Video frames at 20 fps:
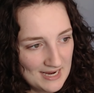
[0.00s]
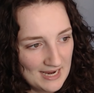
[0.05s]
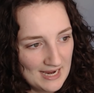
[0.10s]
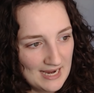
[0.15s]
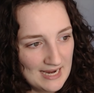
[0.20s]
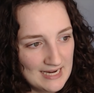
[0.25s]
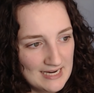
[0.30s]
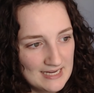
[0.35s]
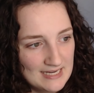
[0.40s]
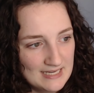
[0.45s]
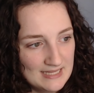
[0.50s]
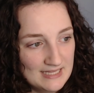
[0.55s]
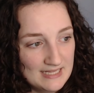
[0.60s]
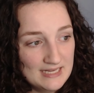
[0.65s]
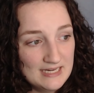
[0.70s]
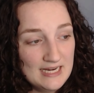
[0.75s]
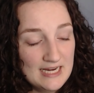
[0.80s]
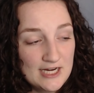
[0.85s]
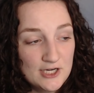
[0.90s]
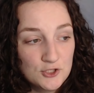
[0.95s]
And
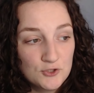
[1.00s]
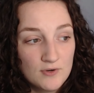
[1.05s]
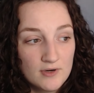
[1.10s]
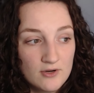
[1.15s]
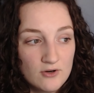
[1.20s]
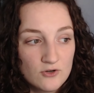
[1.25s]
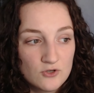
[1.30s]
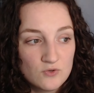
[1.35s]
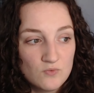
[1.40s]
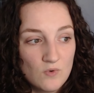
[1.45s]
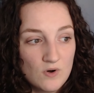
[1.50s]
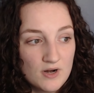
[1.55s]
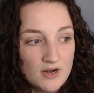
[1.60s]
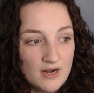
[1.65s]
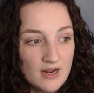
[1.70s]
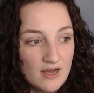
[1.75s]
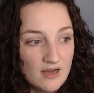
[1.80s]
then he triggers one